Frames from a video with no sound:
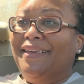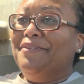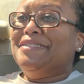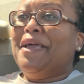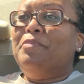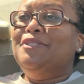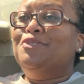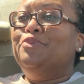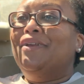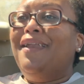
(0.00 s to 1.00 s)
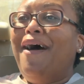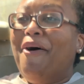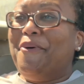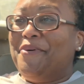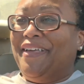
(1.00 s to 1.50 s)
He was like, but you
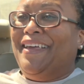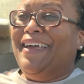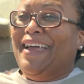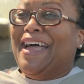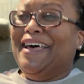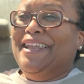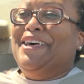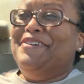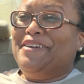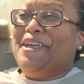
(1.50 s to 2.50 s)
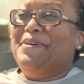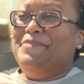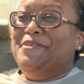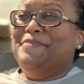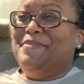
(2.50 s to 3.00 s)
know how long
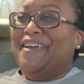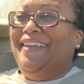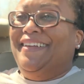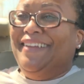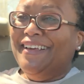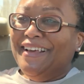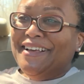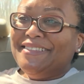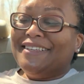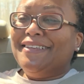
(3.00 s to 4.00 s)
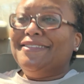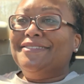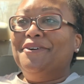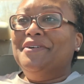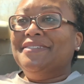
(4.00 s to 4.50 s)
I've been waiting to get
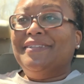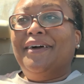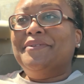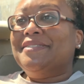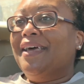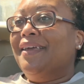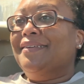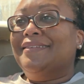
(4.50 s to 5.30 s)
this orange. And I was like,